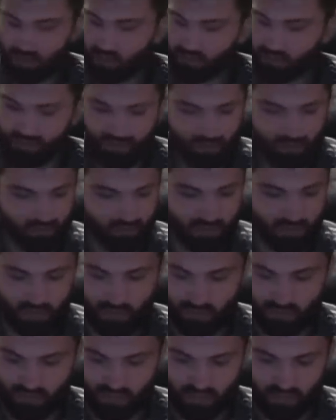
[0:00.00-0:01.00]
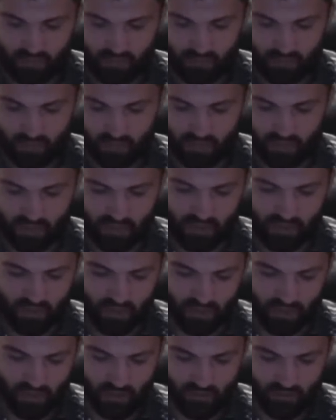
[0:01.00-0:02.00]
Absolutely.
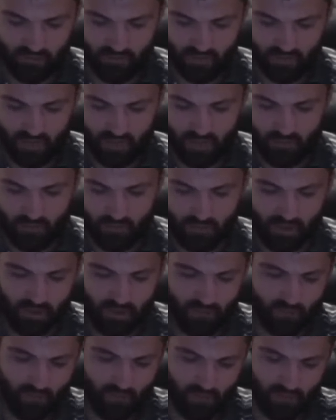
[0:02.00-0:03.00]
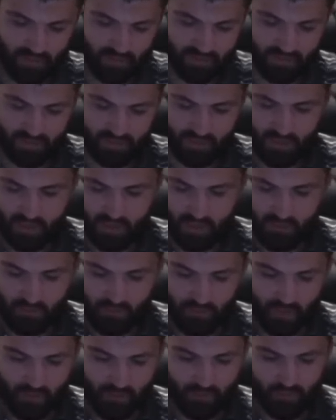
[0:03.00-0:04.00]
I love to keep my words,
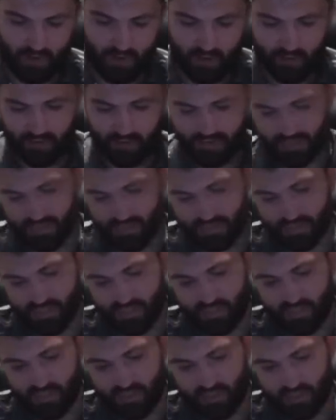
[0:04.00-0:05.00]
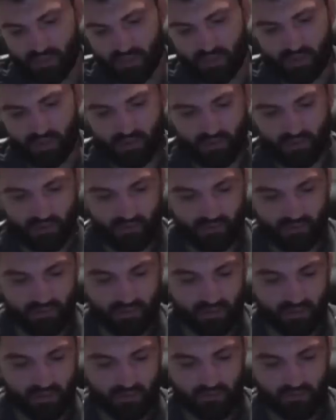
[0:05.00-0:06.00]
my promises, and I
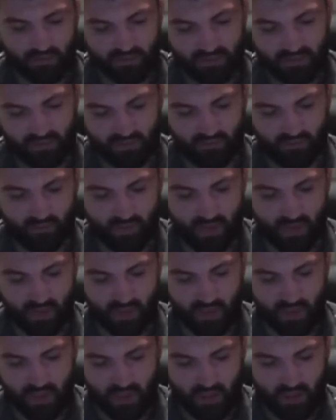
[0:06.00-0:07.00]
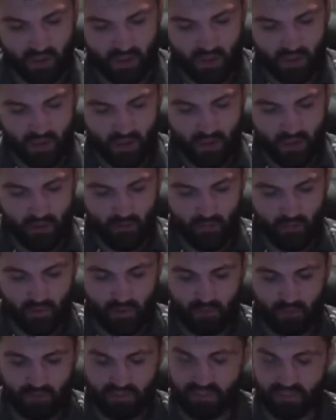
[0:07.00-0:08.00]
think it was of my
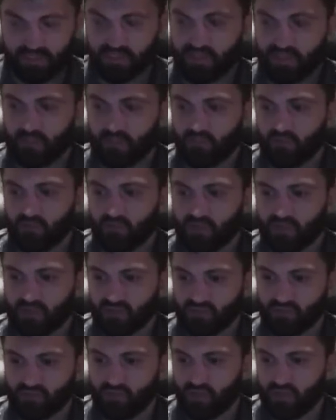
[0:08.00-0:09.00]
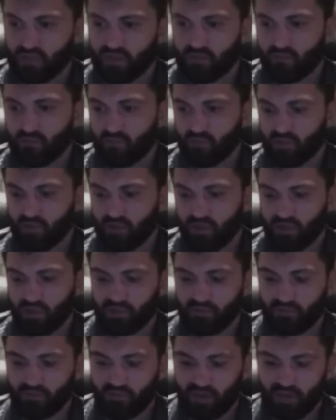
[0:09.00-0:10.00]
promises that I'm gonna sooner or later I'm gonna
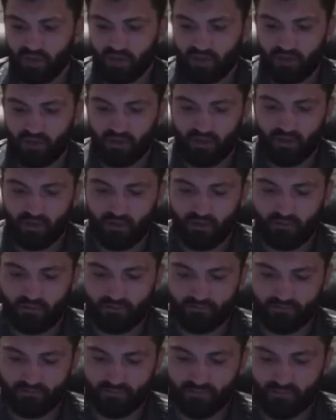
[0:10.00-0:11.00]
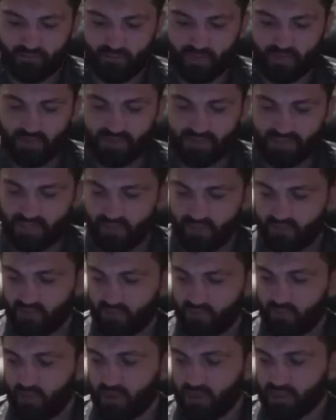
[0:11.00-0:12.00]
try myself in
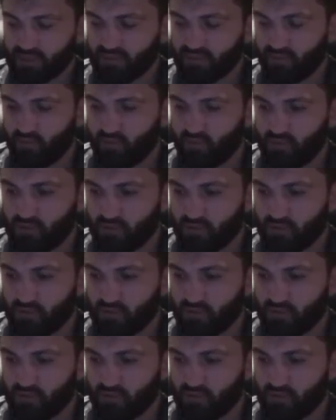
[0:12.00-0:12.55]
the boxing world.